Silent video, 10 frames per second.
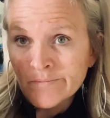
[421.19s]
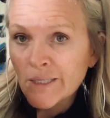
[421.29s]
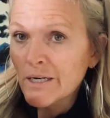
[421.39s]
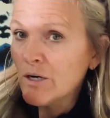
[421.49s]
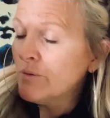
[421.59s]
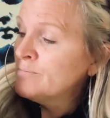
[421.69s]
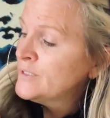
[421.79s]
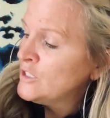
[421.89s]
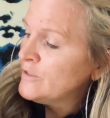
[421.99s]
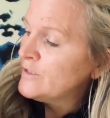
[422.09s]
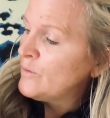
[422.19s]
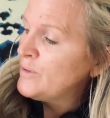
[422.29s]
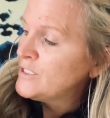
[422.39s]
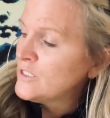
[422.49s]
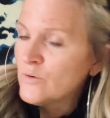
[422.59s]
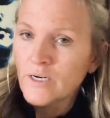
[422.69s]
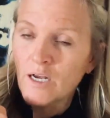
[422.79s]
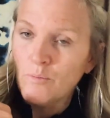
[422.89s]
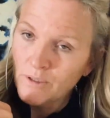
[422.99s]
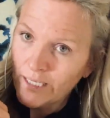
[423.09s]
You know, they'll be to you in a
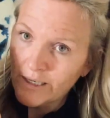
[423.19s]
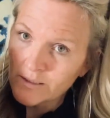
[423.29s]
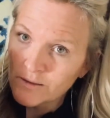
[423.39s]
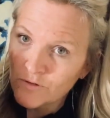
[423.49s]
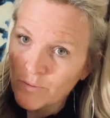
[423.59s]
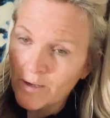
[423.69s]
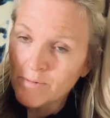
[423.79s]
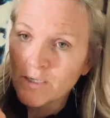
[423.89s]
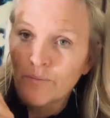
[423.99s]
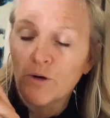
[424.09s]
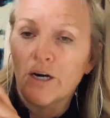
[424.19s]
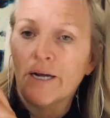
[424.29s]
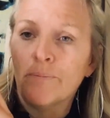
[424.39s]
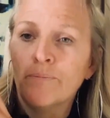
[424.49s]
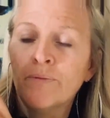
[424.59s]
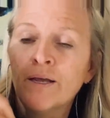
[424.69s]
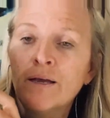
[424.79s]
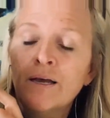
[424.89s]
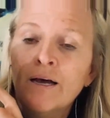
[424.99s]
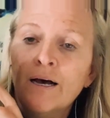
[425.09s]
couple days from Amazon Prime.
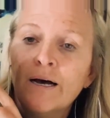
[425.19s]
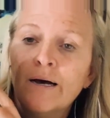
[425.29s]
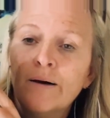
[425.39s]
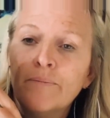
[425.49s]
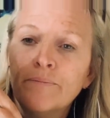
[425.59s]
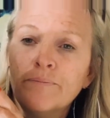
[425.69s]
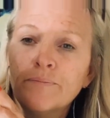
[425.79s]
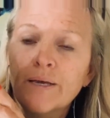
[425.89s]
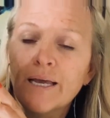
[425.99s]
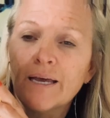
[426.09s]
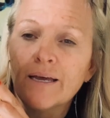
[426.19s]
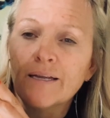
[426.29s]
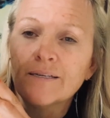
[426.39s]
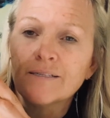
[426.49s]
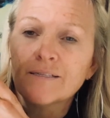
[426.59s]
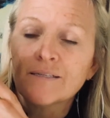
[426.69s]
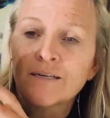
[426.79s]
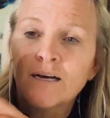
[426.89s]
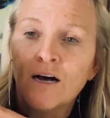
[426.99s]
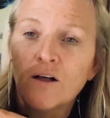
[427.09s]
Um, and
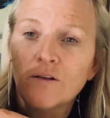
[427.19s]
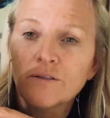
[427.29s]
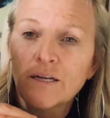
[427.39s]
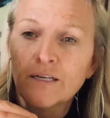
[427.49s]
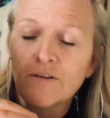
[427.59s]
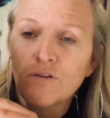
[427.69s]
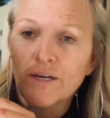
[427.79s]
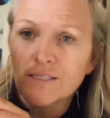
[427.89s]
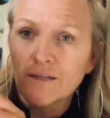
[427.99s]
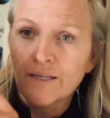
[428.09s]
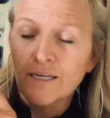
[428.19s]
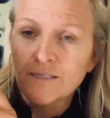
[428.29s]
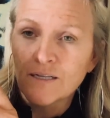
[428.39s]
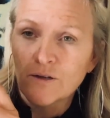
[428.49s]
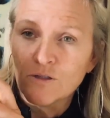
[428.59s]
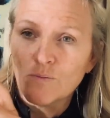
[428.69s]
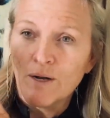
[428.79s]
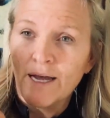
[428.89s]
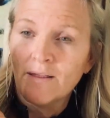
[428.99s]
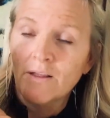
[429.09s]
I'll give you guys the link to those.
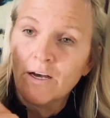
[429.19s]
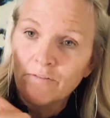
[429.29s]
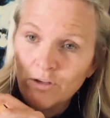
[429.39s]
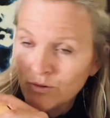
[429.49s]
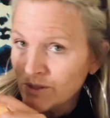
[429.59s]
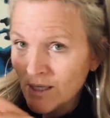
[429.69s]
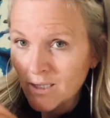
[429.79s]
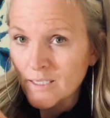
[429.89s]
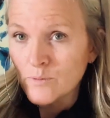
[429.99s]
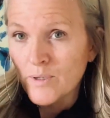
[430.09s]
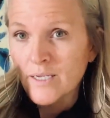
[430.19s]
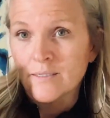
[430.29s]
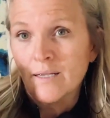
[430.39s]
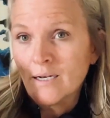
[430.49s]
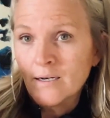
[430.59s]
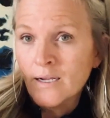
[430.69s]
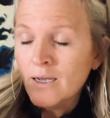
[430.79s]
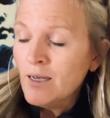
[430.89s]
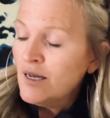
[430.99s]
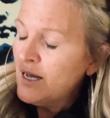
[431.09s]
But I love using these because then
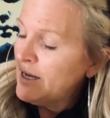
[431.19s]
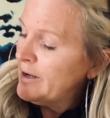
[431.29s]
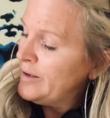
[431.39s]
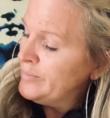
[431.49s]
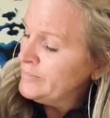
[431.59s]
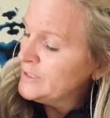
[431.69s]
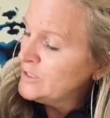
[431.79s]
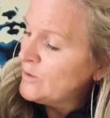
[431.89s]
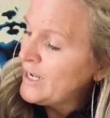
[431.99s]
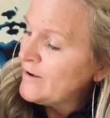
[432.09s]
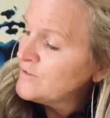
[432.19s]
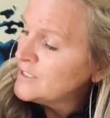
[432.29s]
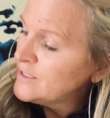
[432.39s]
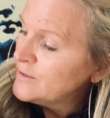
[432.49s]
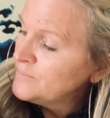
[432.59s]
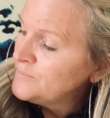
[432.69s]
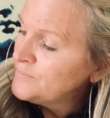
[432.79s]
um, you don't have to,